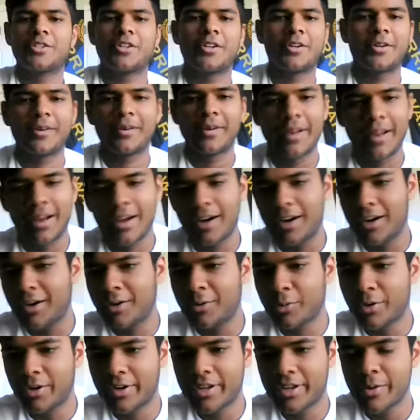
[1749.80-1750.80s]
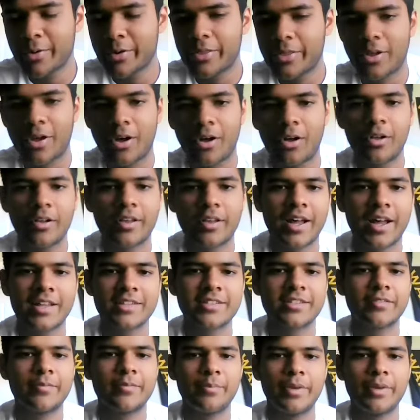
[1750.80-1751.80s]
sure. Working with all
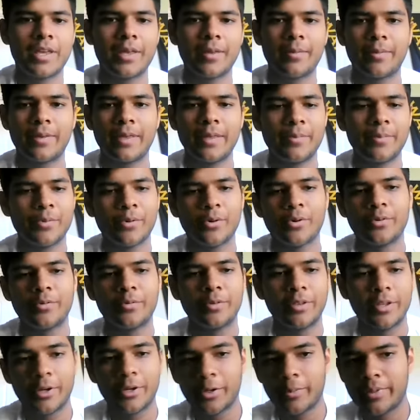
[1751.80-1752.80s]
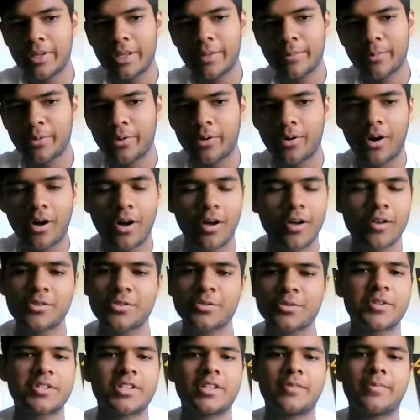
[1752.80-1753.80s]
kinds of big people, little people, all
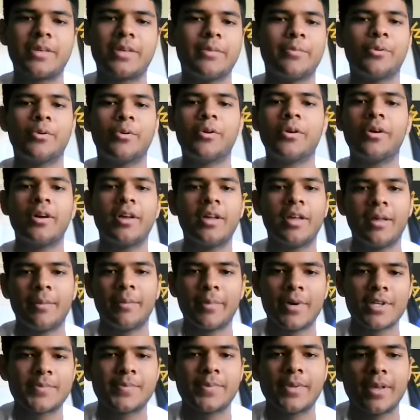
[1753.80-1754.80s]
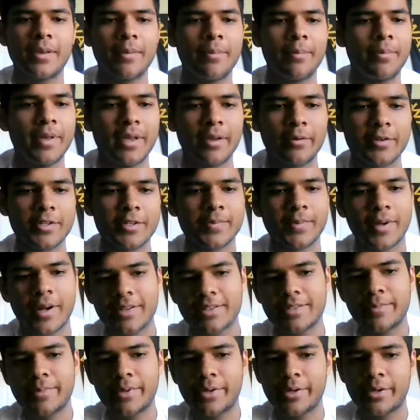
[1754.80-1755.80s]
sorts of people must be a big
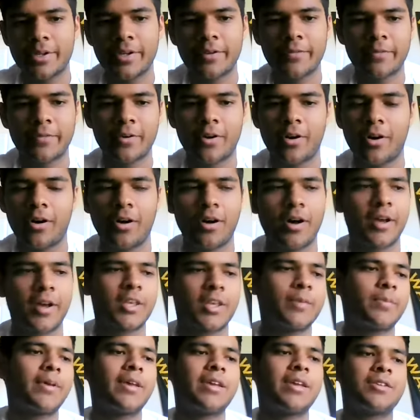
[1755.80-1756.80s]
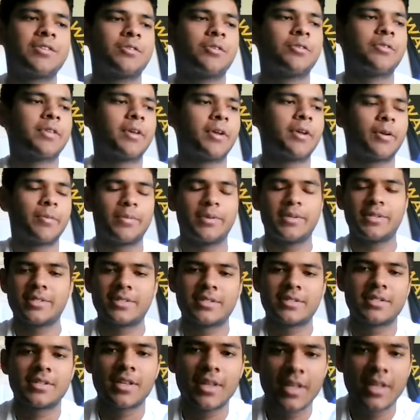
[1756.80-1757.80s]
responsibility for all occupational
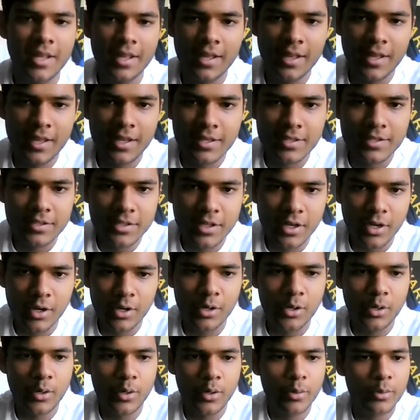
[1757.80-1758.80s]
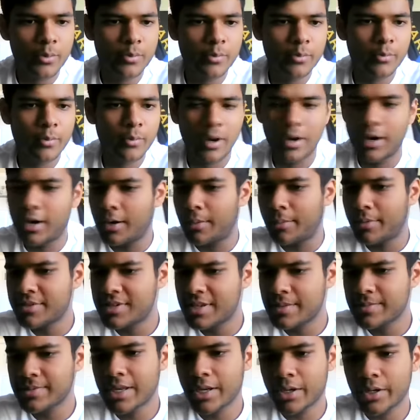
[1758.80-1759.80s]
therapists. So
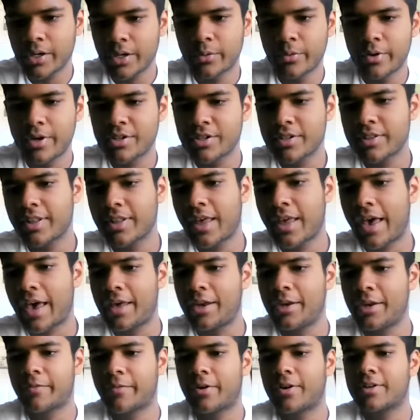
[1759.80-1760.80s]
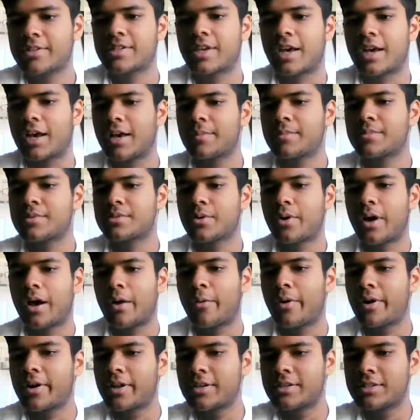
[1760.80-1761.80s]
it seems like we're reaching the end of our time. So
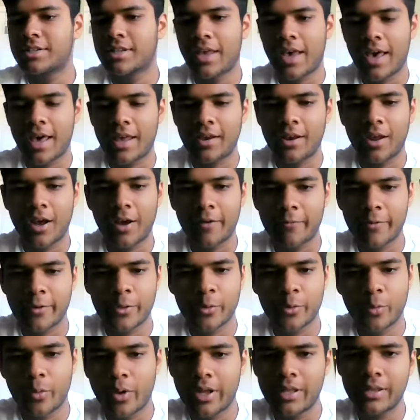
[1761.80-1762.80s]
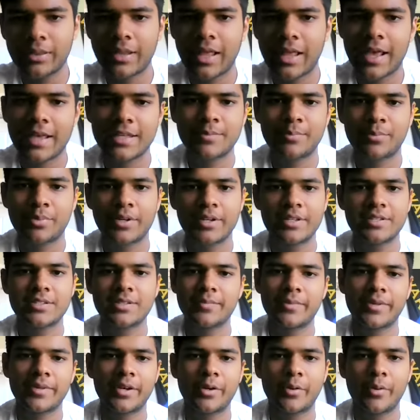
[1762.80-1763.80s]
I wanted to end off with one last
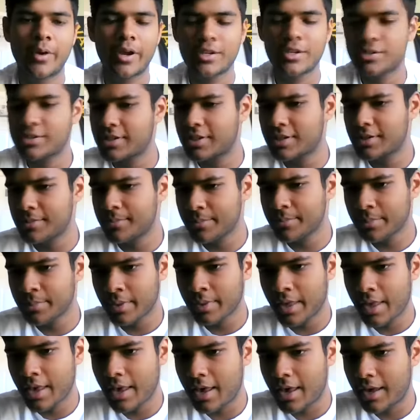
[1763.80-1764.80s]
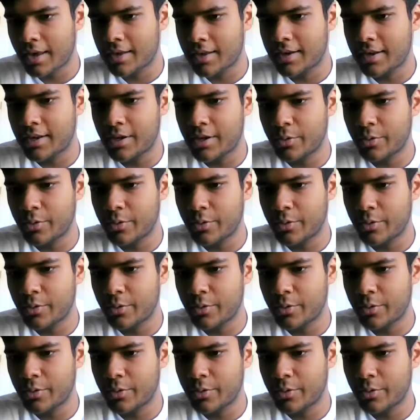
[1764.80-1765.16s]
pre-submitted question. And